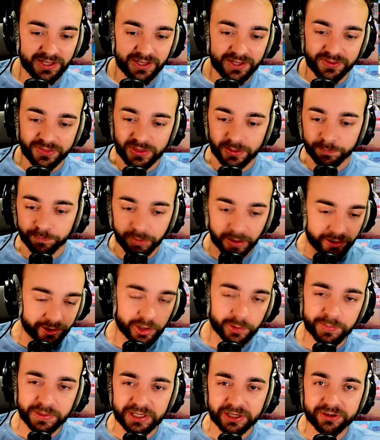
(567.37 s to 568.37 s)
The
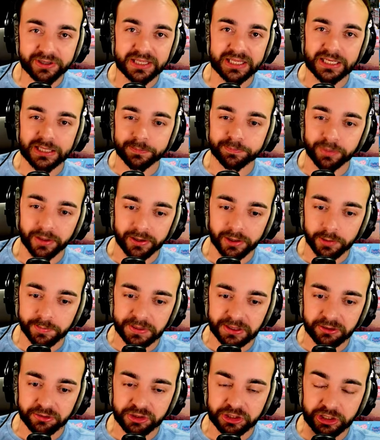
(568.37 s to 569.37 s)
butterbeer getting
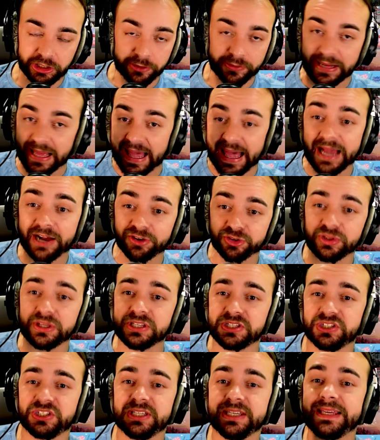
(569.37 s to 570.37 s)
butterbeer, you don't actually
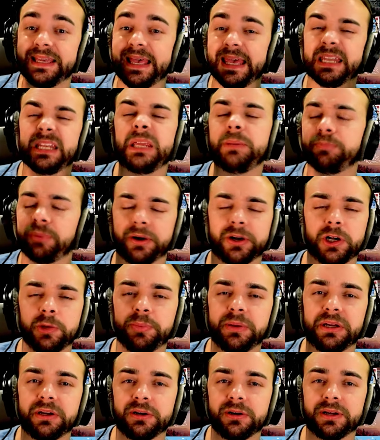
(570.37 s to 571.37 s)
see any
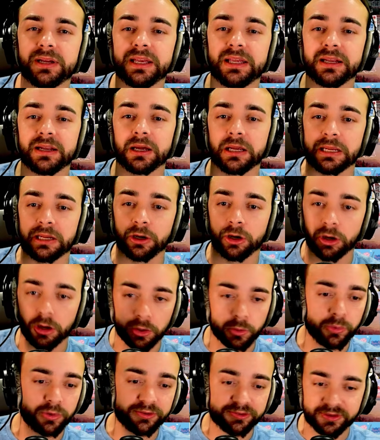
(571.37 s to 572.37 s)
butterbeer in a
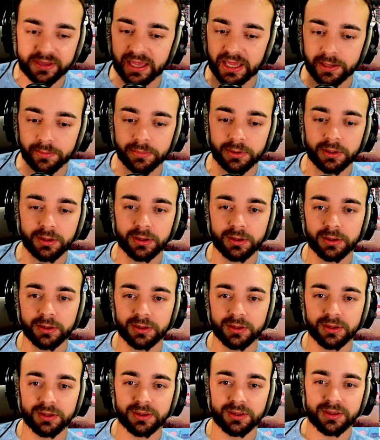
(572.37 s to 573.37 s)
Hogwarts game.
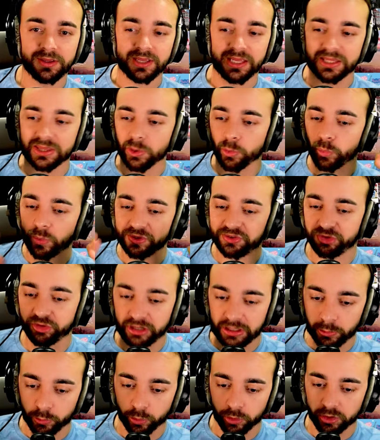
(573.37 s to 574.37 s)
In the
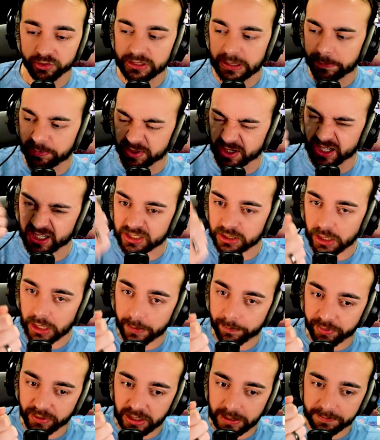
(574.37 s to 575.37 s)
Wizarding World, they put a
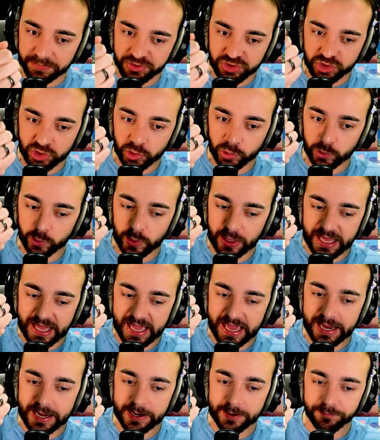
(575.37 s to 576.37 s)
cup up to
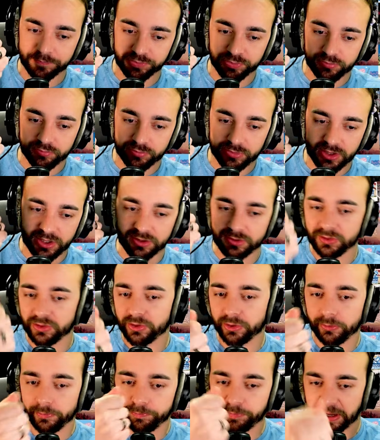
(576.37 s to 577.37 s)
a
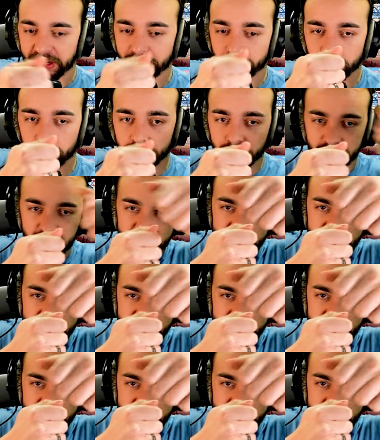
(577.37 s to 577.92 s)
little barrel